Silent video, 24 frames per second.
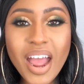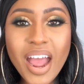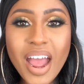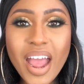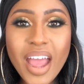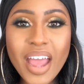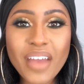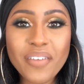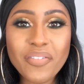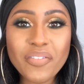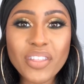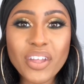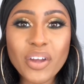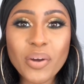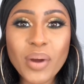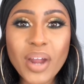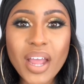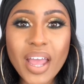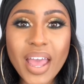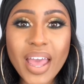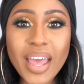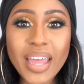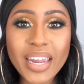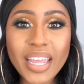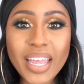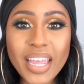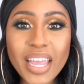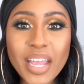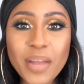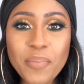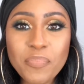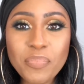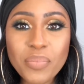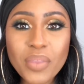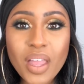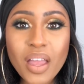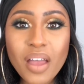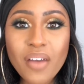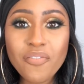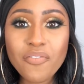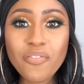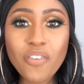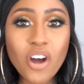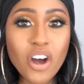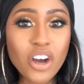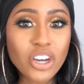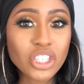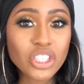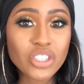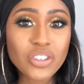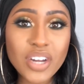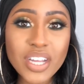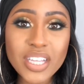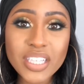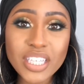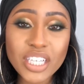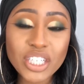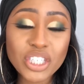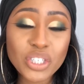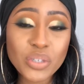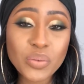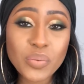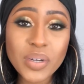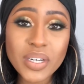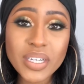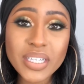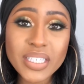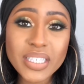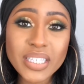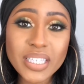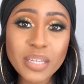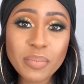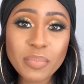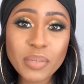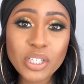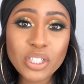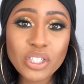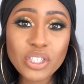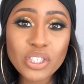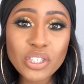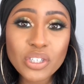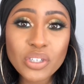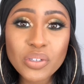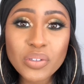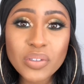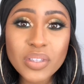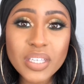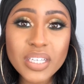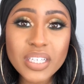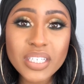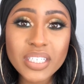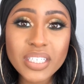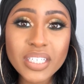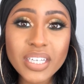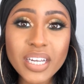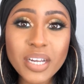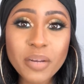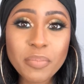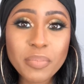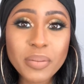If there were any fall trends that you want to see me do this year,